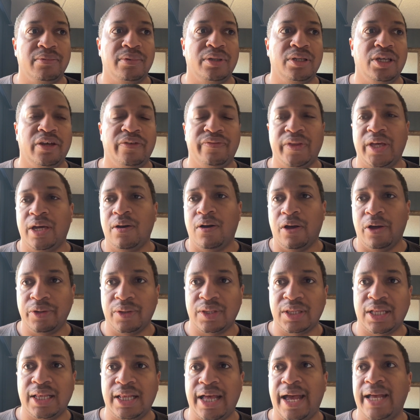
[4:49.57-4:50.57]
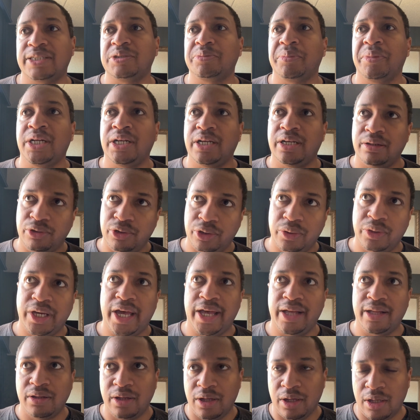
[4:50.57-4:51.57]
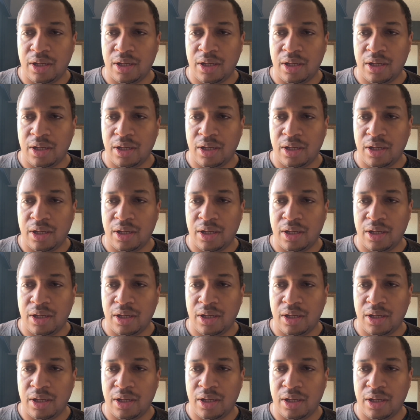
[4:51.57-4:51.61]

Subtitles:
If they call you at the last minute, you get